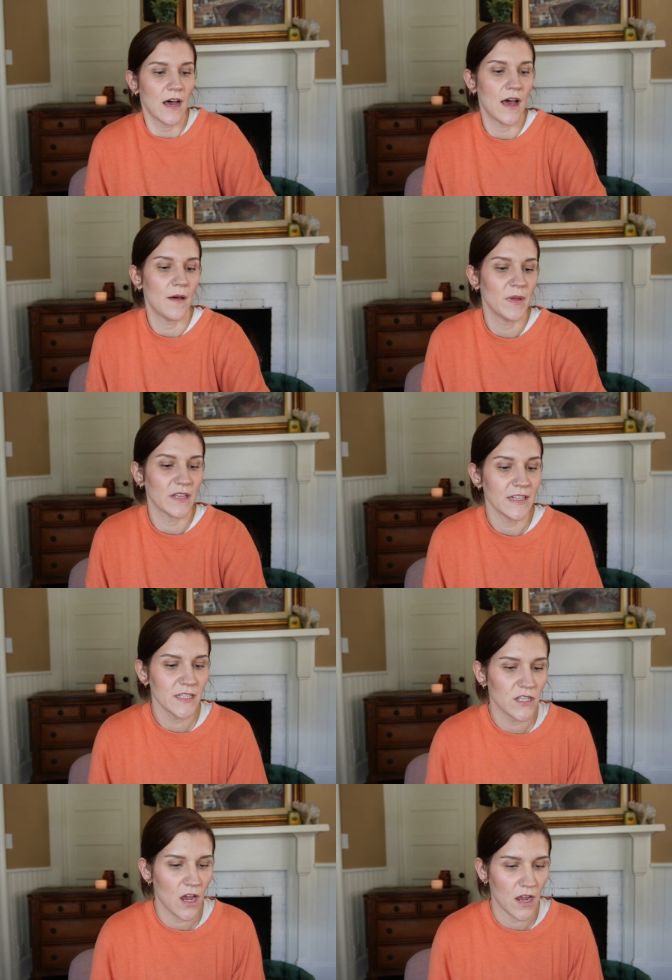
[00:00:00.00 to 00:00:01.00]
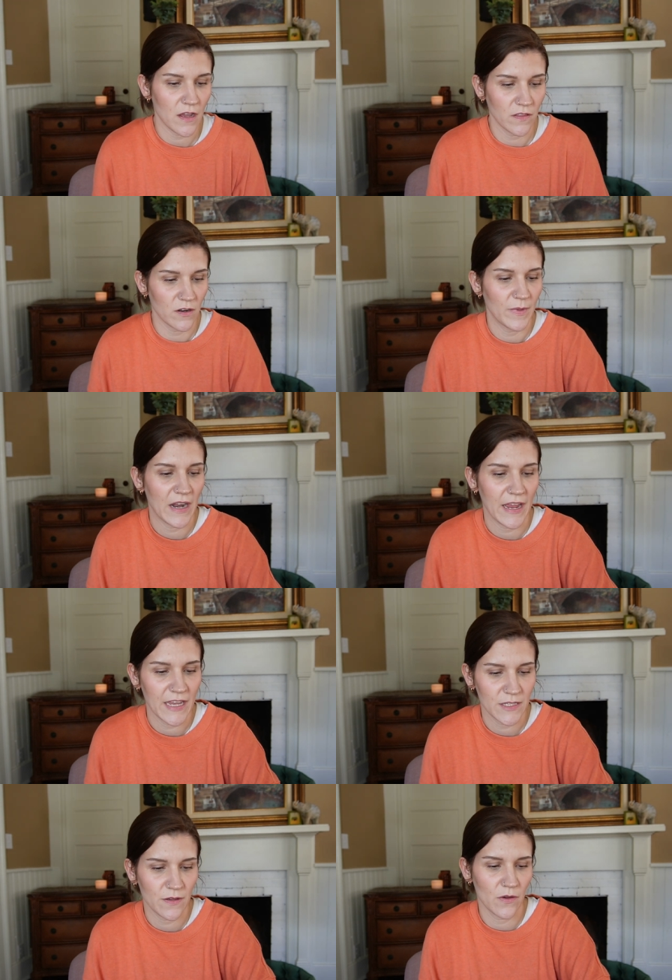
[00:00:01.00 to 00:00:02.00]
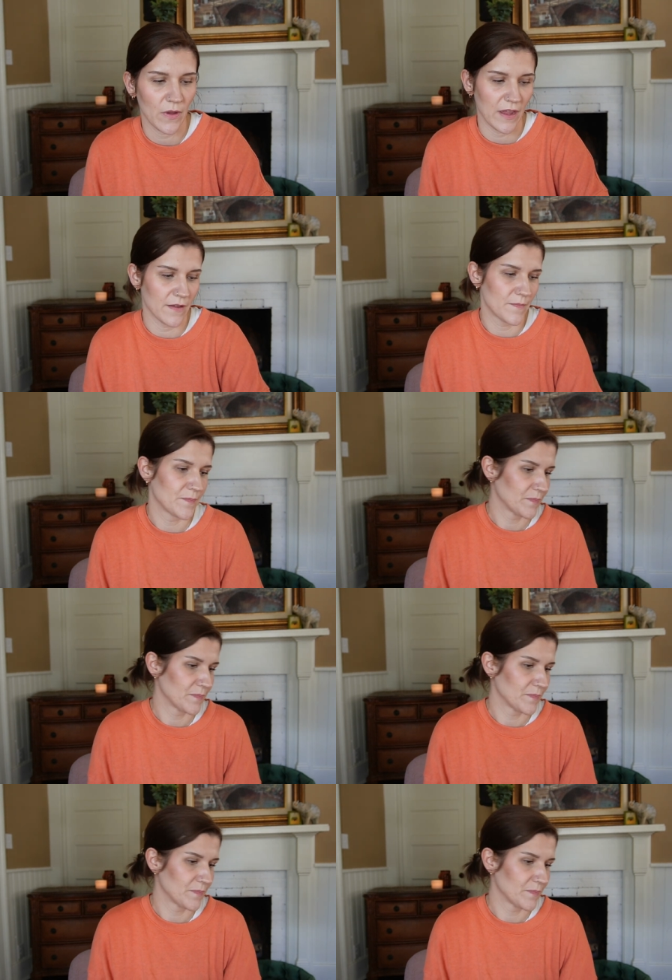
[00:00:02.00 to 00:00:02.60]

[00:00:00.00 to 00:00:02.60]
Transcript: Um, let's talk a little bit, I guess, okay,